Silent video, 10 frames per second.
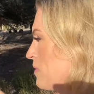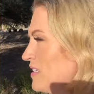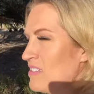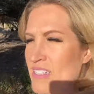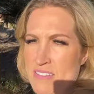
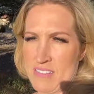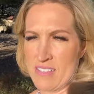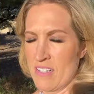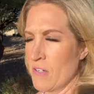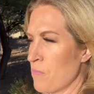
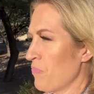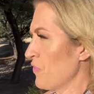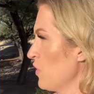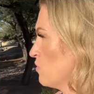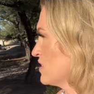basins.
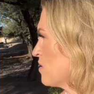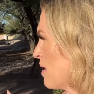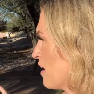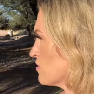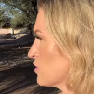So
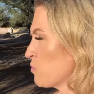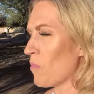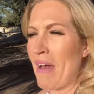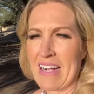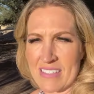some houses
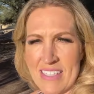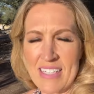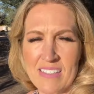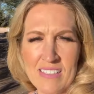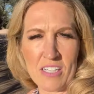will back to these,